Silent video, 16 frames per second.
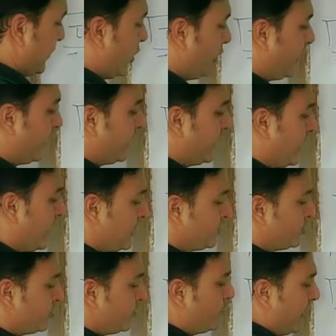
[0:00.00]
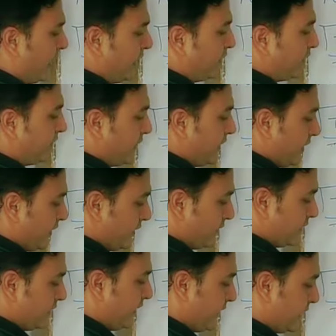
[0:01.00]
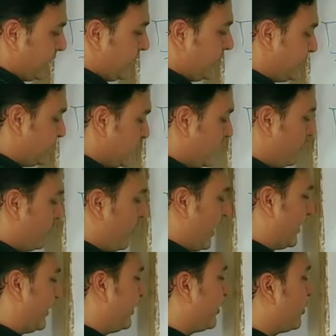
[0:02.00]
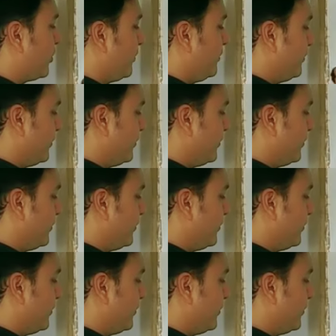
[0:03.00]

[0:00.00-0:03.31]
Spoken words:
Alright? So, whenever there is a vector